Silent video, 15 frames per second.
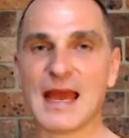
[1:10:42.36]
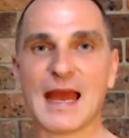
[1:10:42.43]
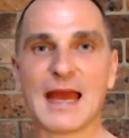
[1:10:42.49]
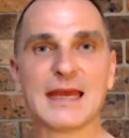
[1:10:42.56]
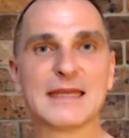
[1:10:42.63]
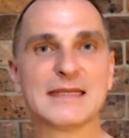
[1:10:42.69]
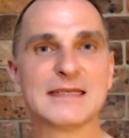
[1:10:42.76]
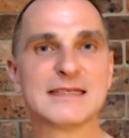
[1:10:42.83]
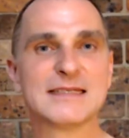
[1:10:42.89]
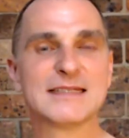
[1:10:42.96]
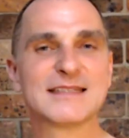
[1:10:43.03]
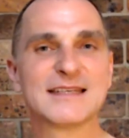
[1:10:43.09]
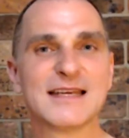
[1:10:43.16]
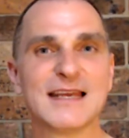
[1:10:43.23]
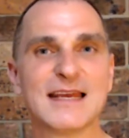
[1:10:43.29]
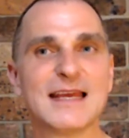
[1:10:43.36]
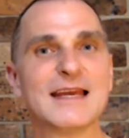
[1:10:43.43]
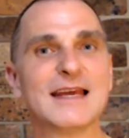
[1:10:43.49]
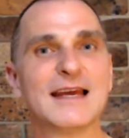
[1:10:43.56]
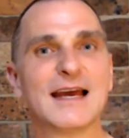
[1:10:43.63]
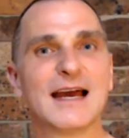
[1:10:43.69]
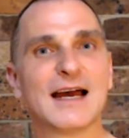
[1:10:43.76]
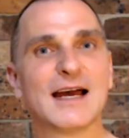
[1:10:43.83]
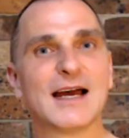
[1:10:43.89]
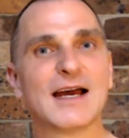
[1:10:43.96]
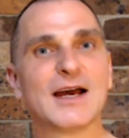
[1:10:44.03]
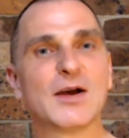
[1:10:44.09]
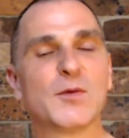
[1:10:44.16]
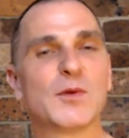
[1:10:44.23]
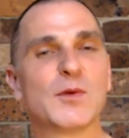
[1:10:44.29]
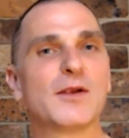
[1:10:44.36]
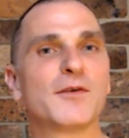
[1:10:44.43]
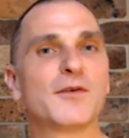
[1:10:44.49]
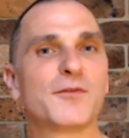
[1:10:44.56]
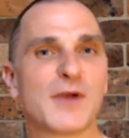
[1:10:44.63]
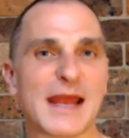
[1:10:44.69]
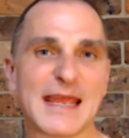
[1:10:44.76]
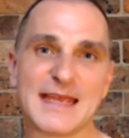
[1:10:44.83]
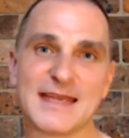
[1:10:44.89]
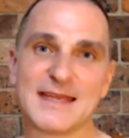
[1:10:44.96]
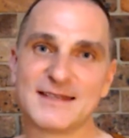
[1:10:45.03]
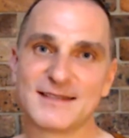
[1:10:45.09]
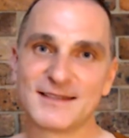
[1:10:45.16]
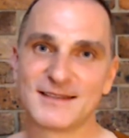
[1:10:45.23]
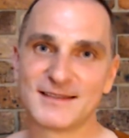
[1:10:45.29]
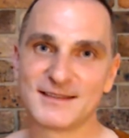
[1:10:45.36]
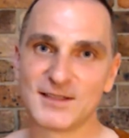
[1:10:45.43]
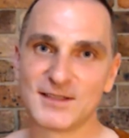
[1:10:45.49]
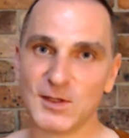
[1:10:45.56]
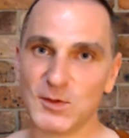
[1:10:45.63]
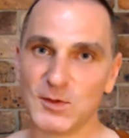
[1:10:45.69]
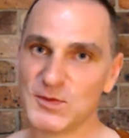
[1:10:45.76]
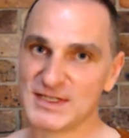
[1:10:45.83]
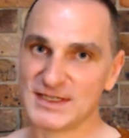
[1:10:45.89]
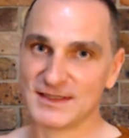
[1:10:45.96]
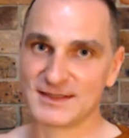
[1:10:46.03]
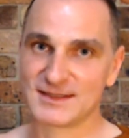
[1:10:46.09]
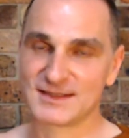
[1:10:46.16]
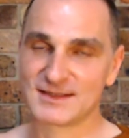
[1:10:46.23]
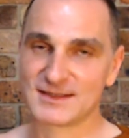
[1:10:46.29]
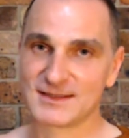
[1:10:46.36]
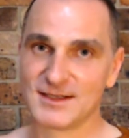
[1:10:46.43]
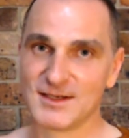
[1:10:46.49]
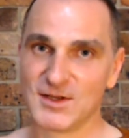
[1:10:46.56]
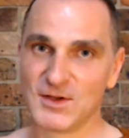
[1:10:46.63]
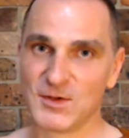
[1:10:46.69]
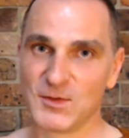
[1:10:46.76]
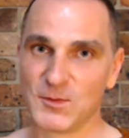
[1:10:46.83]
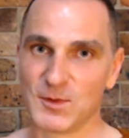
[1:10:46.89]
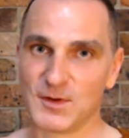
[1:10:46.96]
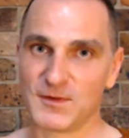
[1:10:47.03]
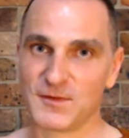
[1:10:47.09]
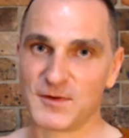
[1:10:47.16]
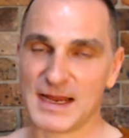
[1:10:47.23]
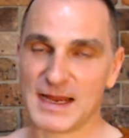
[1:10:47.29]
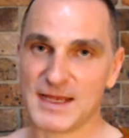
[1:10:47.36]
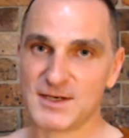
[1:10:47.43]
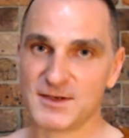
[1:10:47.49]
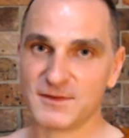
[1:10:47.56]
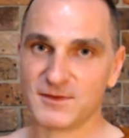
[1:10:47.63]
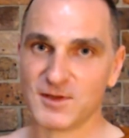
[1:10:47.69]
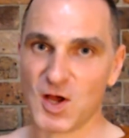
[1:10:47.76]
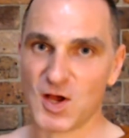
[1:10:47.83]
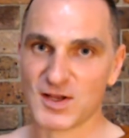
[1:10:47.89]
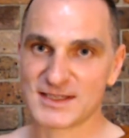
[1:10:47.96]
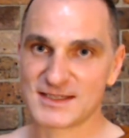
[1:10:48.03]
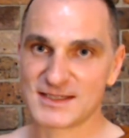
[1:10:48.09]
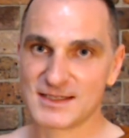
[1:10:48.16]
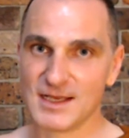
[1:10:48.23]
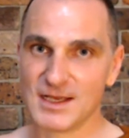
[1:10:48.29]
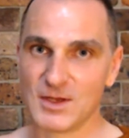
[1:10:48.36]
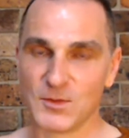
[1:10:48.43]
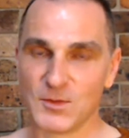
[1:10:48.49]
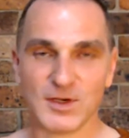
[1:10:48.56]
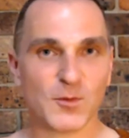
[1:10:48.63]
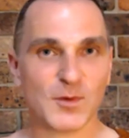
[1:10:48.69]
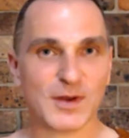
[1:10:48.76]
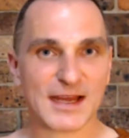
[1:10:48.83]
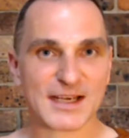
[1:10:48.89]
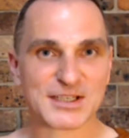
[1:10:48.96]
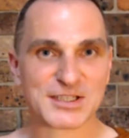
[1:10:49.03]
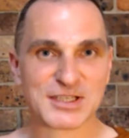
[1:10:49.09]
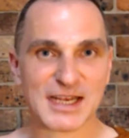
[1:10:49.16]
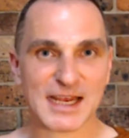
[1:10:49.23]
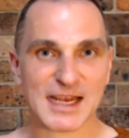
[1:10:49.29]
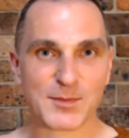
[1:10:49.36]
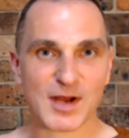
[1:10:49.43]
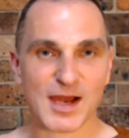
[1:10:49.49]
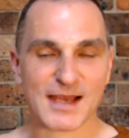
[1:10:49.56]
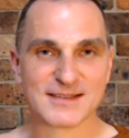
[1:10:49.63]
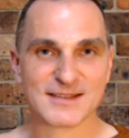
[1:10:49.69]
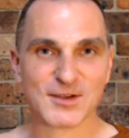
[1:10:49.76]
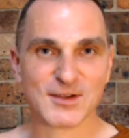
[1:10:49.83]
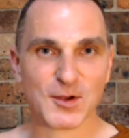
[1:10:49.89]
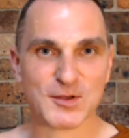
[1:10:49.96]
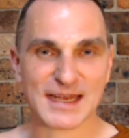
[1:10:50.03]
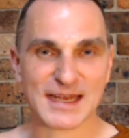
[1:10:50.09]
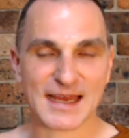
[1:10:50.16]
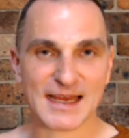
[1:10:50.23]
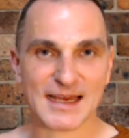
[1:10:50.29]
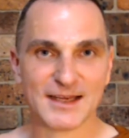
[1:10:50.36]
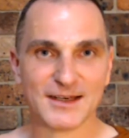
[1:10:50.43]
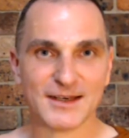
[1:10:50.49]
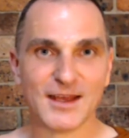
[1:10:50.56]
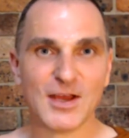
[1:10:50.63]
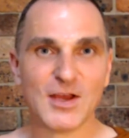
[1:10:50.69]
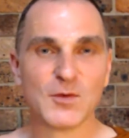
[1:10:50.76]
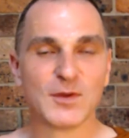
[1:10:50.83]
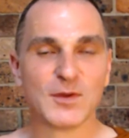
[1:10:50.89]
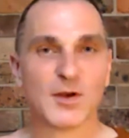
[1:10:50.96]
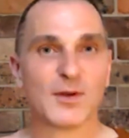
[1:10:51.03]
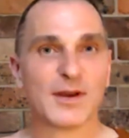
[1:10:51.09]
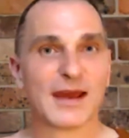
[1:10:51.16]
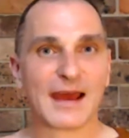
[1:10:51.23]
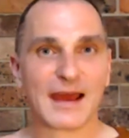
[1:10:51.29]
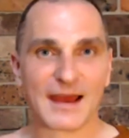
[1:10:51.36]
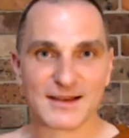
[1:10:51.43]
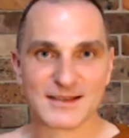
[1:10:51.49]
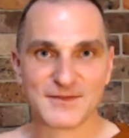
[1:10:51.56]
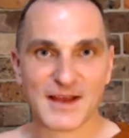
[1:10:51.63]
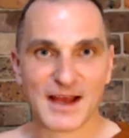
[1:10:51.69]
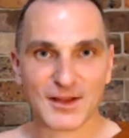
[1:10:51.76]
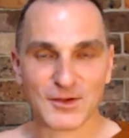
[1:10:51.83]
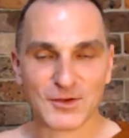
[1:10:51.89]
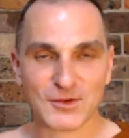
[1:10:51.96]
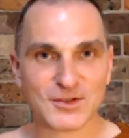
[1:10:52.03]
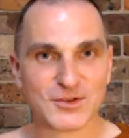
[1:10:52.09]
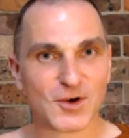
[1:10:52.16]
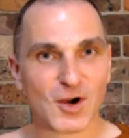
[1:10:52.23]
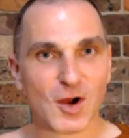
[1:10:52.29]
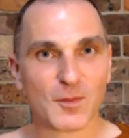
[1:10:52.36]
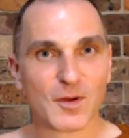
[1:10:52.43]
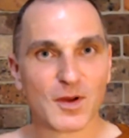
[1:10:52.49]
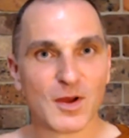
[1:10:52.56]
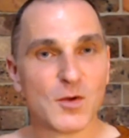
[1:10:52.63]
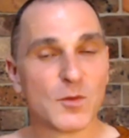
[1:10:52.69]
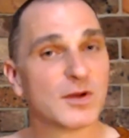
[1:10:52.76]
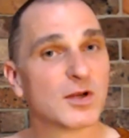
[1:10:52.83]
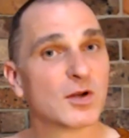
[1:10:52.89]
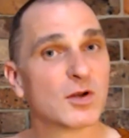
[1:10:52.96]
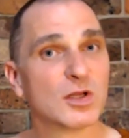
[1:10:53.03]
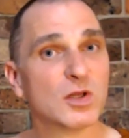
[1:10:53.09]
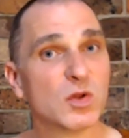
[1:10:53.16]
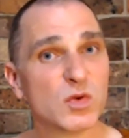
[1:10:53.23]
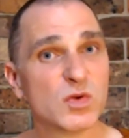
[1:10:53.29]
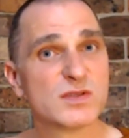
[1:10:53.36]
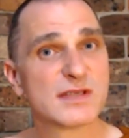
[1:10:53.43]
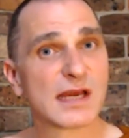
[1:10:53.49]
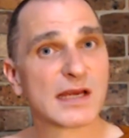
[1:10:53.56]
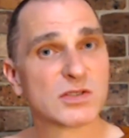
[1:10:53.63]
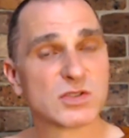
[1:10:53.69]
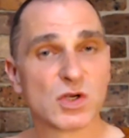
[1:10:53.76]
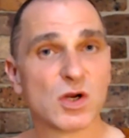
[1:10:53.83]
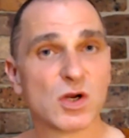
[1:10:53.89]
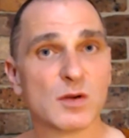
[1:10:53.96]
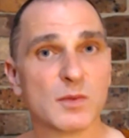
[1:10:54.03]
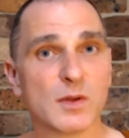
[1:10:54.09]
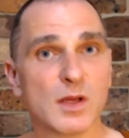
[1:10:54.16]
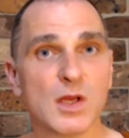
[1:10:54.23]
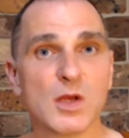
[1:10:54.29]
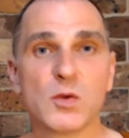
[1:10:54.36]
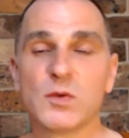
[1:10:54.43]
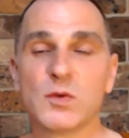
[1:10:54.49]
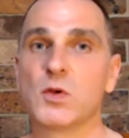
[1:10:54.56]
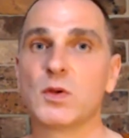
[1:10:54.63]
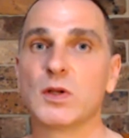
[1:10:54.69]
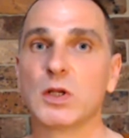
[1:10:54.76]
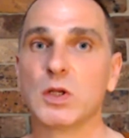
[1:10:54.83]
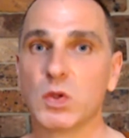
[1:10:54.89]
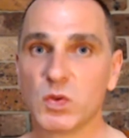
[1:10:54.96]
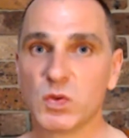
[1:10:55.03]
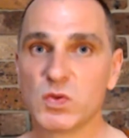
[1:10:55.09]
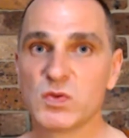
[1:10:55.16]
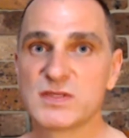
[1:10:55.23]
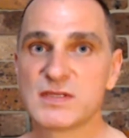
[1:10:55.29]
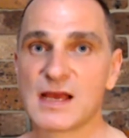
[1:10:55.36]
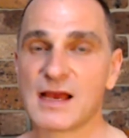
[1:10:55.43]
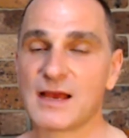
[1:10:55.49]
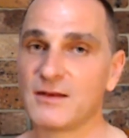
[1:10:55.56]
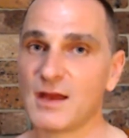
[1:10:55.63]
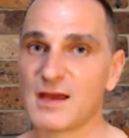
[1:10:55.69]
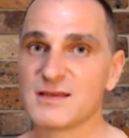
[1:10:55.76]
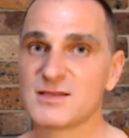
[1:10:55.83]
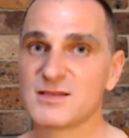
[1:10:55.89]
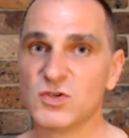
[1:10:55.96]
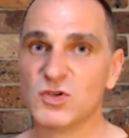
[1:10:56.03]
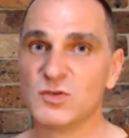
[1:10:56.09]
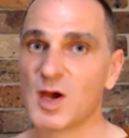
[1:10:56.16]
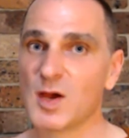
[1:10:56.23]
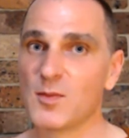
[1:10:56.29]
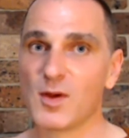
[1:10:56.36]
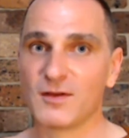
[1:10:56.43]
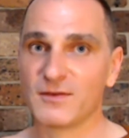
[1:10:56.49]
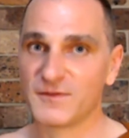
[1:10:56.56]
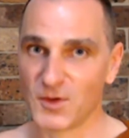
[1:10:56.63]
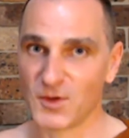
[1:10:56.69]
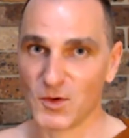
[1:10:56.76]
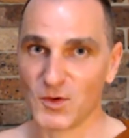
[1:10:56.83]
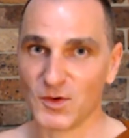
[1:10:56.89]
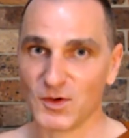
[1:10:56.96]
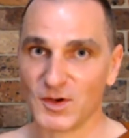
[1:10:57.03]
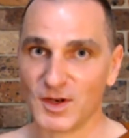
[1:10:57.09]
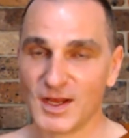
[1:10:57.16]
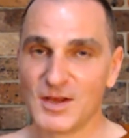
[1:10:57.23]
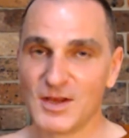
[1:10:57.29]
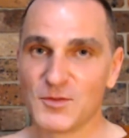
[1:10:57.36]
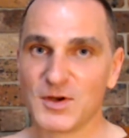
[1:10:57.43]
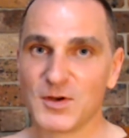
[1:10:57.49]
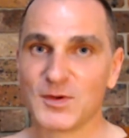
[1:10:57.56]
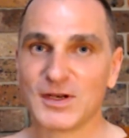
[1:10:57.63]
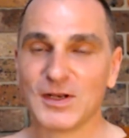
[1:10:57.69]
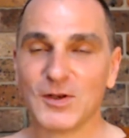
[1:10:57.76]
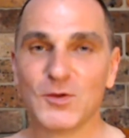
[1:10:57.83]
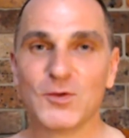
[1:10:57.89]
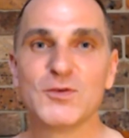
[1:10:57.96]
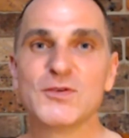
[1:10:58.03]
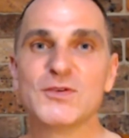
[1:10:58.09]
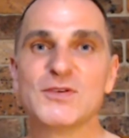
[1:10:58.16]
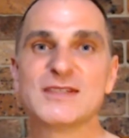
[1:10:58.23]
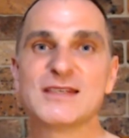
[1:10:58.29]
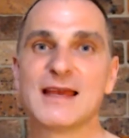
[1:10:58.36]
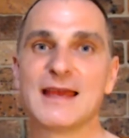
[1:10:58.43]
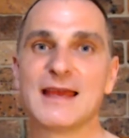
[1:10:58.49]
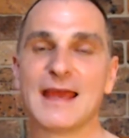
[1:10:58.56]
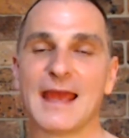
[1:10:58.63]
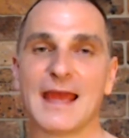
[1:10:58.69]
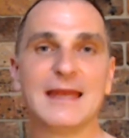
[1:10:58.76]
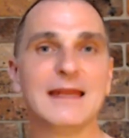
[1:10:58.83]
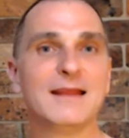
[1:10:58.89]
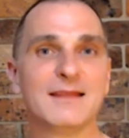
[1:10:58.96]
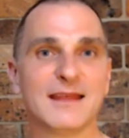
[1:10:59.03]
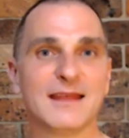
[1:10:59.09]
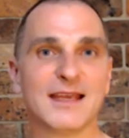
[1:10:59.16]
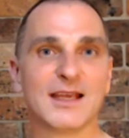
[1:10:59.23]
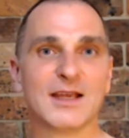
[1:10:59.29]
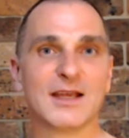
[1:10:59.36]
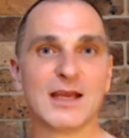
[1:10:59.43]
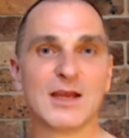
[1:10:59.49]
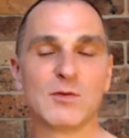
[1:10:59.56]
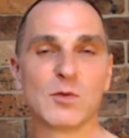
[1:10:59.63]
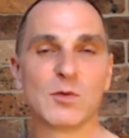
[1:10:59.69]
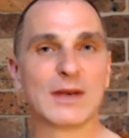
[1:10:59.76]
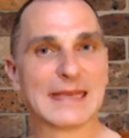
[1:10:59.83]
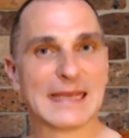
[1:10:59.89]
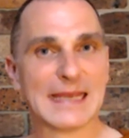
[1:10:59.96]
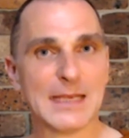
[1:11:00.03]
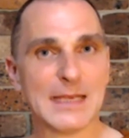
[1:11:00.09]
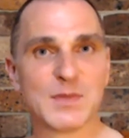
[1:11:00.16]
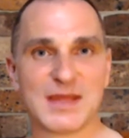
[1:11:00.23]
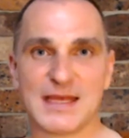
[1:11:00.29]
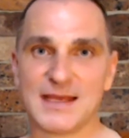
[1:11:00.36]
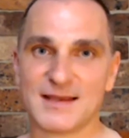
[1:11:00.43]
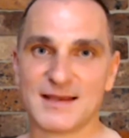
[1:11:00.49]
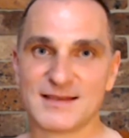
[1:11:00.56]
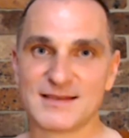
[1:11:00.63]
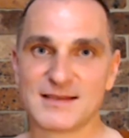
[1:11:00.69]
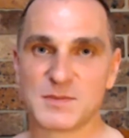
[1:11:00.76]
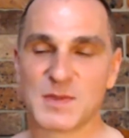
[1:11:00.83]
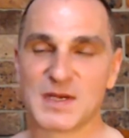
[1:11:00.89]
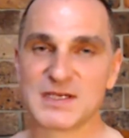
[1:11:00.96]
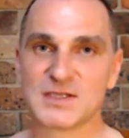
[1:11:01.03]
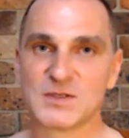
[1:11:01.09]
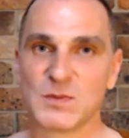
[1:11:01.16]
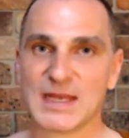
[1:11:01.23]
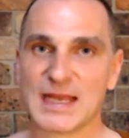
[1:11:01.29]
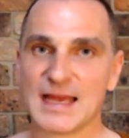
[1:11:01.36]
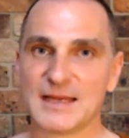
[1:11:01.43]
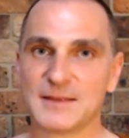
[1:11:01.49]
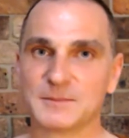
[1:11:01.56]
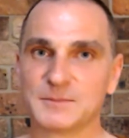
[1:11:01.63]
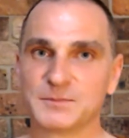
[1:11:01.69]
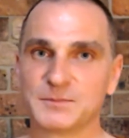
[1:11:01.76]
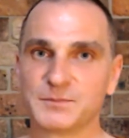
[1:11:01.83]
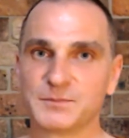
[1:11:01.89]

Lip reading: And we're afraid to lose it. We're afraid of loss. We don't want our share price to go down. We don't want our house value to drop. We don't want to lose our job. We don't want to lose our nice new mobile phone. We don't want to lose anything. We want to keep things as much as we can.